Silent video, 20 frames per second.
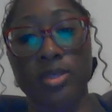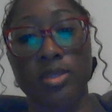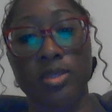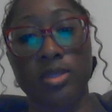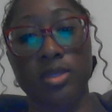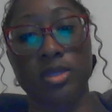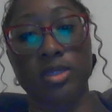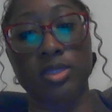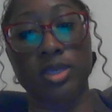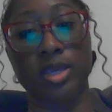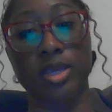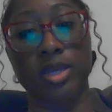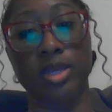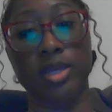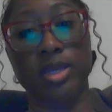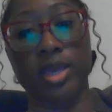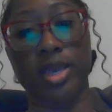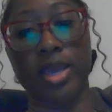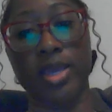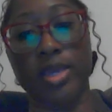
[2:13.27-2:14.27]
thus
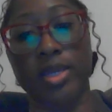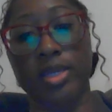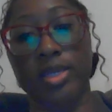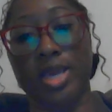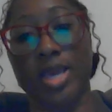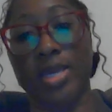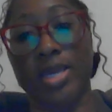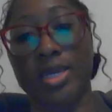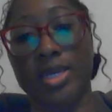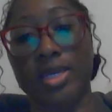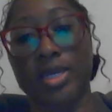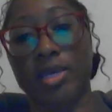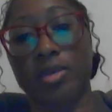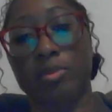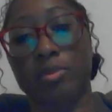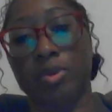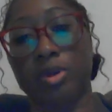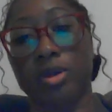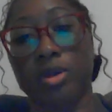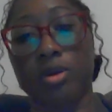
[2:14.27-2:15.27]
indicating that
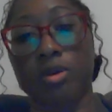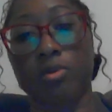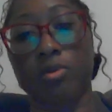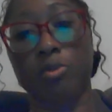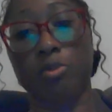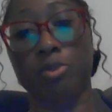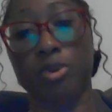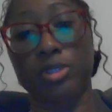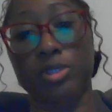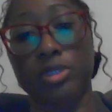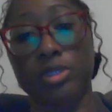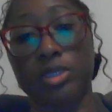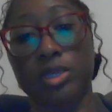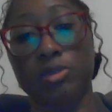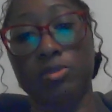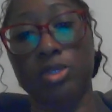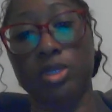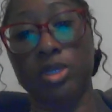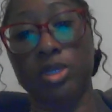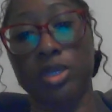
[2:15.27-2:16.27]
depth
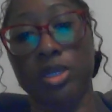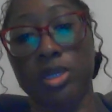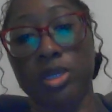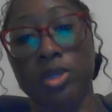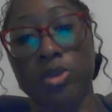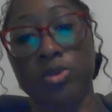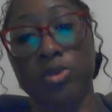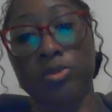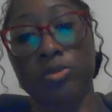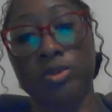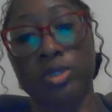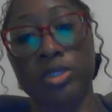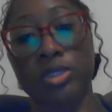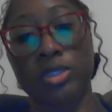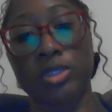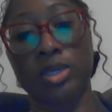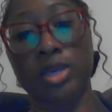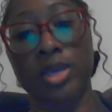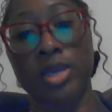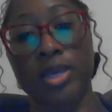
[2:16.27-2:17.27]
perception in
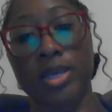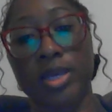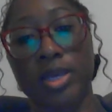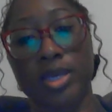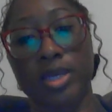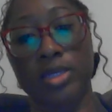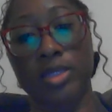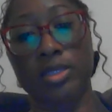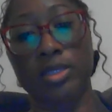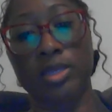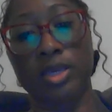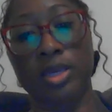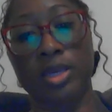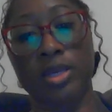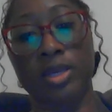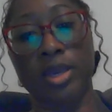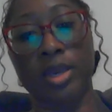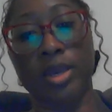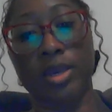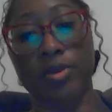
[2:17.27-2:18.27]
humans is
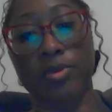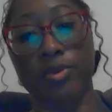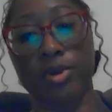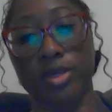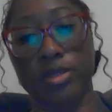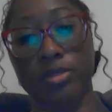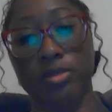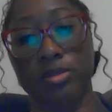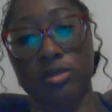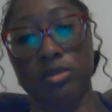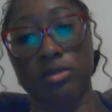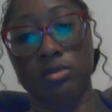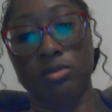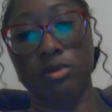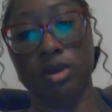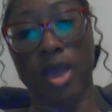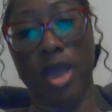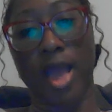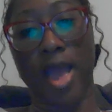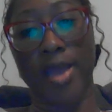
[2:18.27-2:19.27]
inherent,
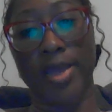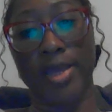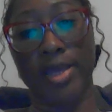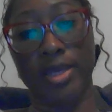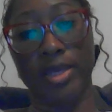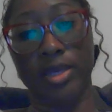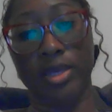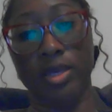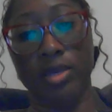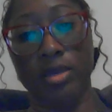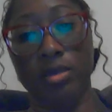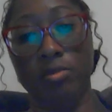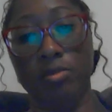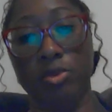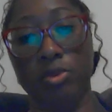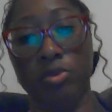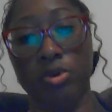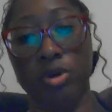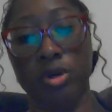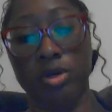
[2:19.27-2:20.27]
i.e.,
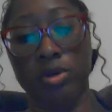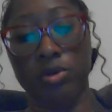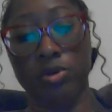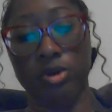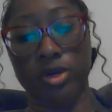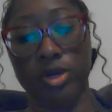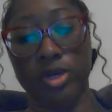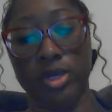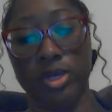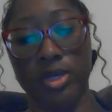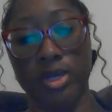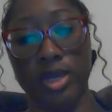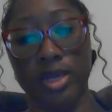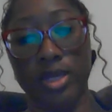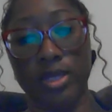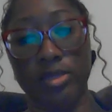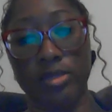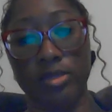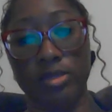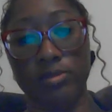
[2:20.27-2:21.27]
inborn or
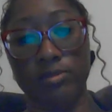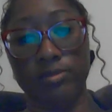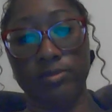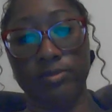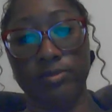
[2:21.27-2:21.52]
innate.